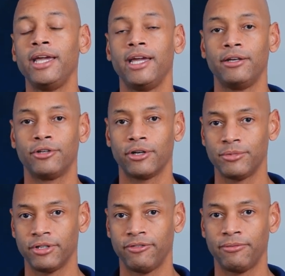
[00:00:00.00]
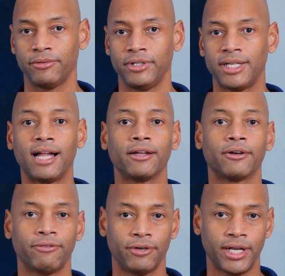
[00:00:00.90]
in terms of
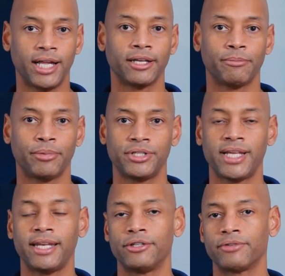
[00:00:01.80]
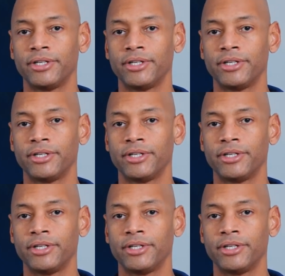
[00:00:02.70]
dollar for dollar percentage